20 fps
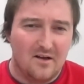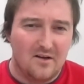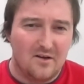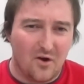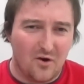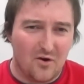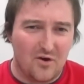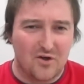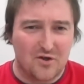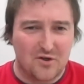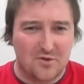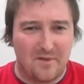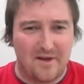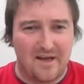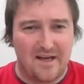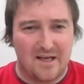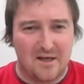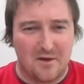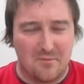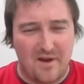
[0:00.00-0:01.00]
Now you're
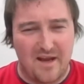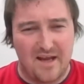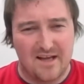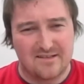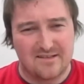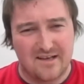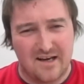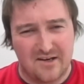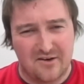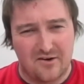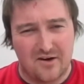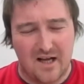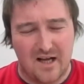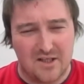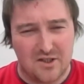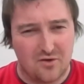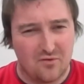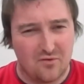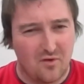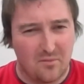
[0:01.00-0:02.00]
speaking to me as an
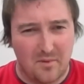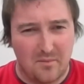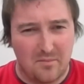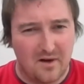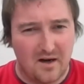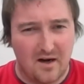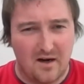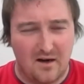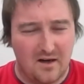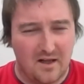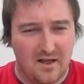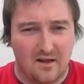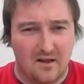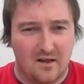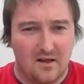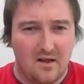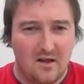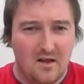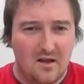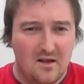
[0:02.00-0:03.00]
international rugby player. Like,
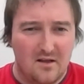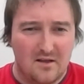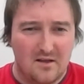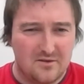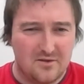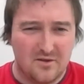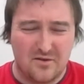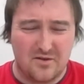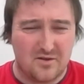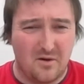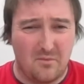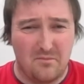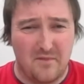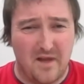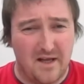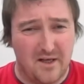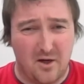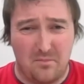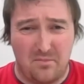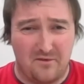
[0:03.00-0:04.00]
just sum
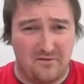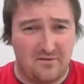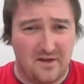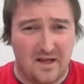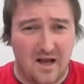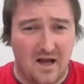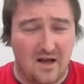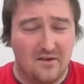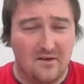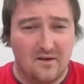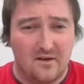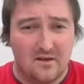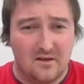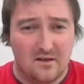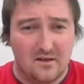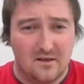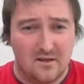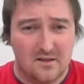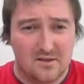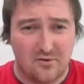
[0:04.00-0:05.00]
that up if you can.
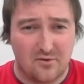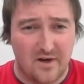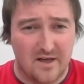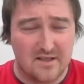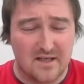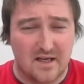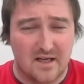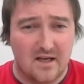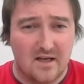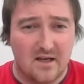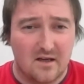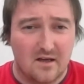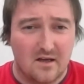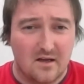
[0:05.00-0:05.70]
It's crazy.